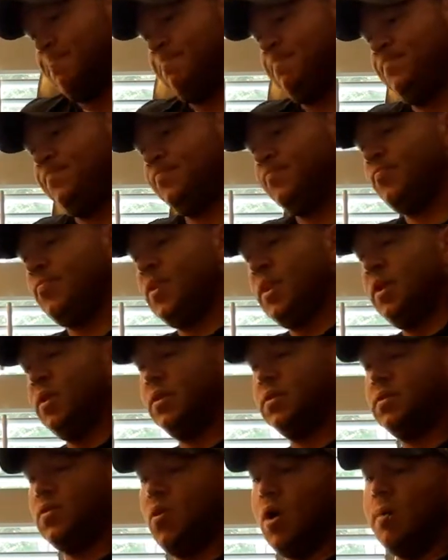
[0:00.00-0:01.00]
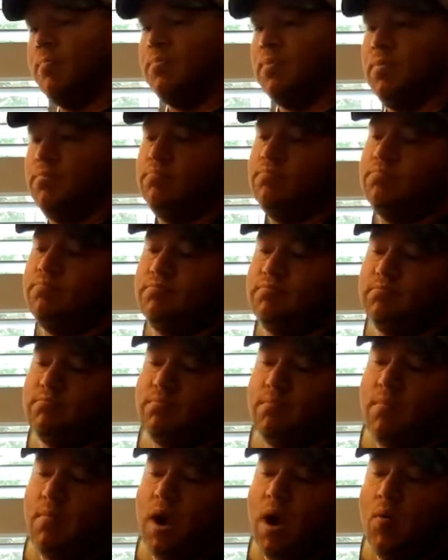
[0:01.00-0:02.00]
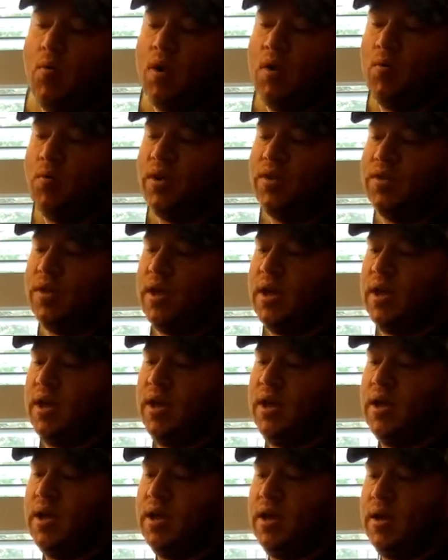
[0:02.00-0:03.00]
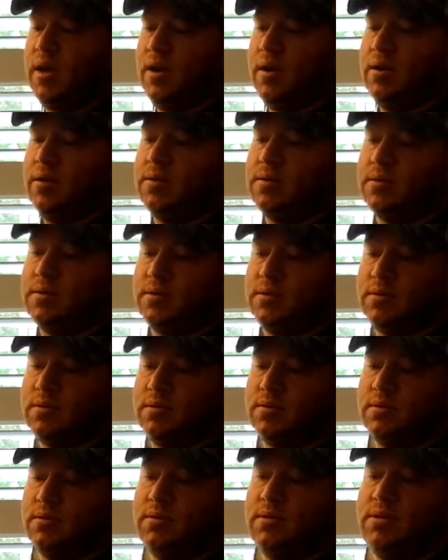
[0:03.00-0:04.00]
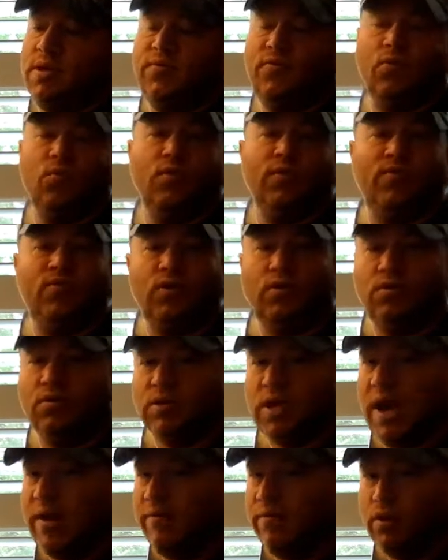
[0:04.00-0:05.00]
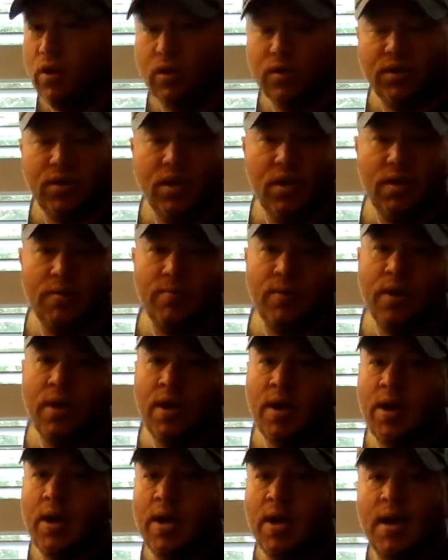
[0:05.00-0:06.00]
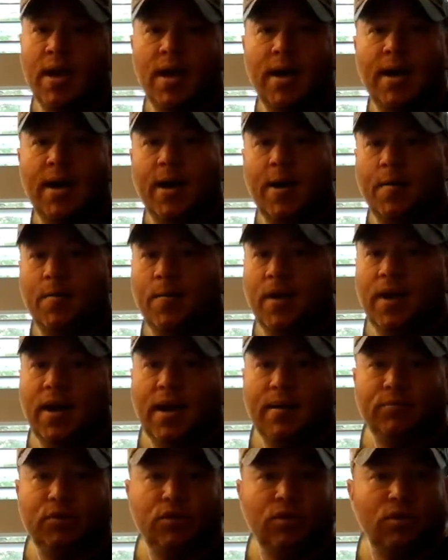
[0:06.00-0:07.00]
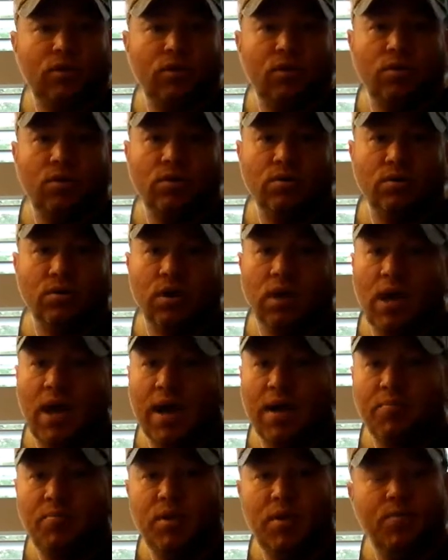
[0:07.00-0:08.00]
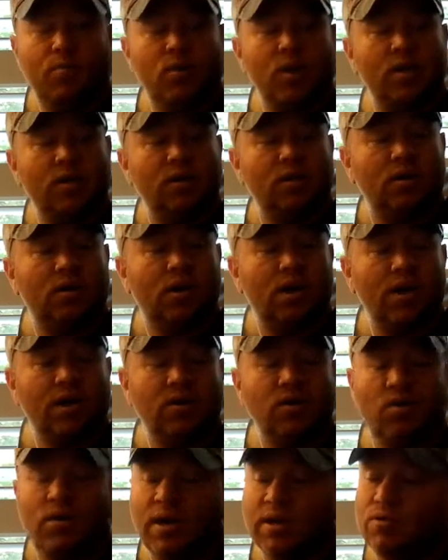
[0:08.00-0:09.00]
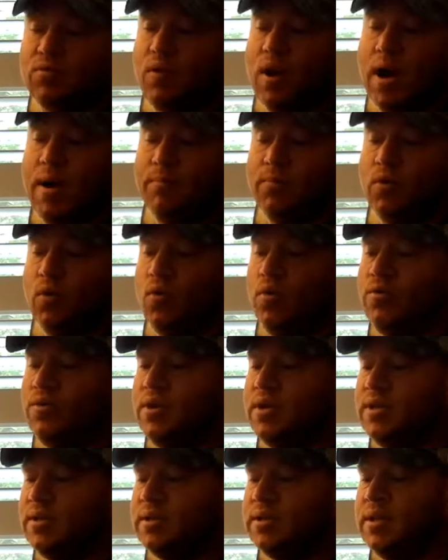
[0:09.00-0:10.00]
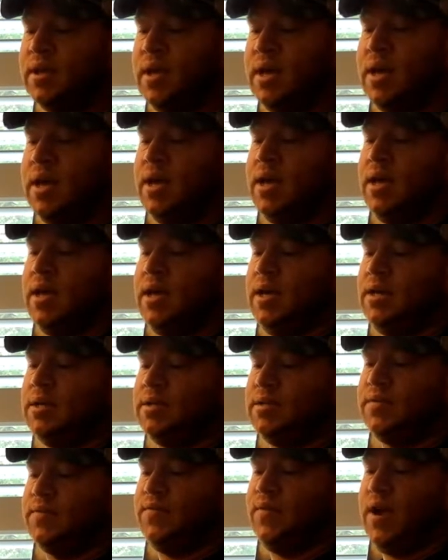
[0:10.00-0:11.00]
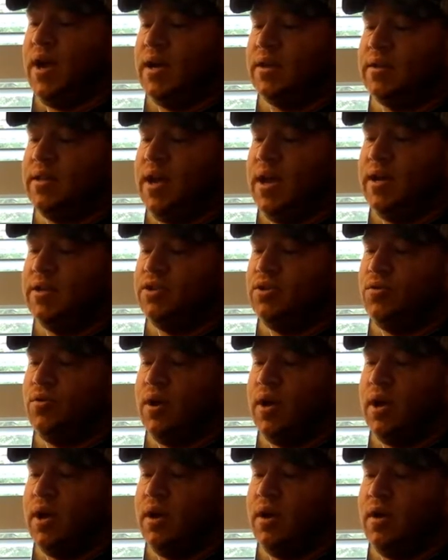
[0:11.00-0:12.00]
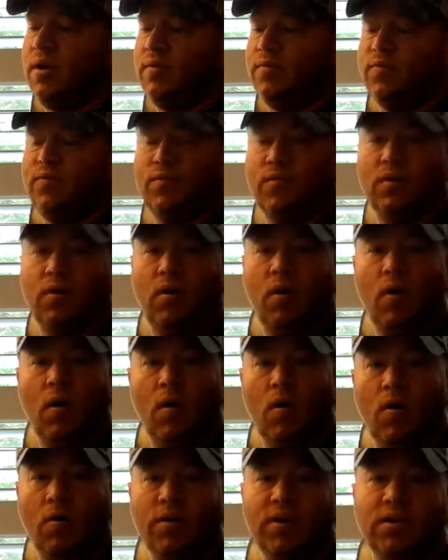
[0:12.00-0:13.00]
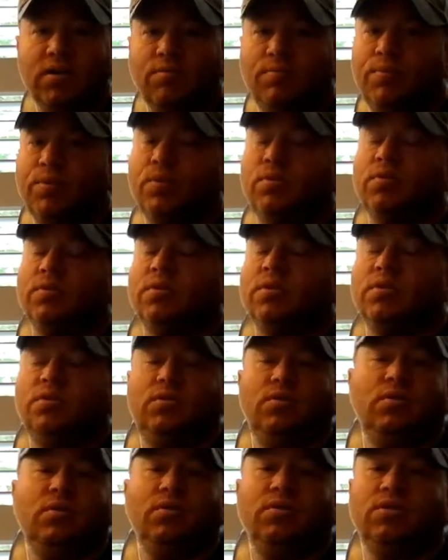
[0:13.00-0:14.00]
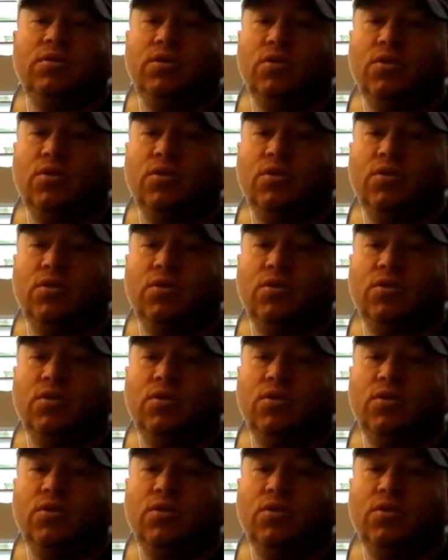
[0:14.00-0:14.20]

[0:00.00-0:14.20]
so I went with a different reviews. I've looked up. And I'm sure there's a lot of people out there like you. That's why I'm doing this, is the fact that you have all these boots that